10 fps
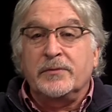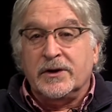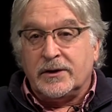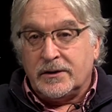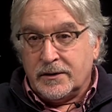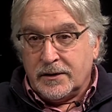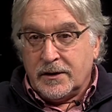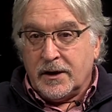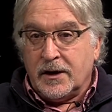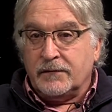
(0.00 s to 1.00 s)
mill
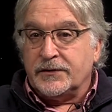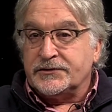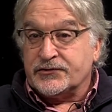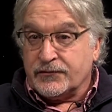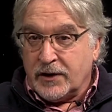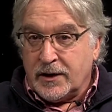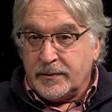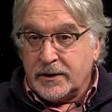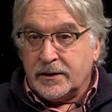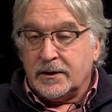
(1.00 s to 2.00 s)
of the
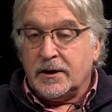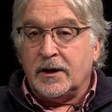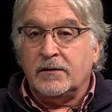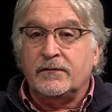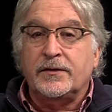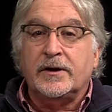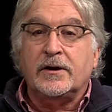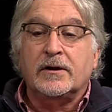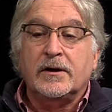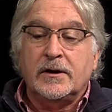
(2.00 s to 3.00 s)
trauma of
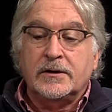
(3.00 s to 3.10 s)
their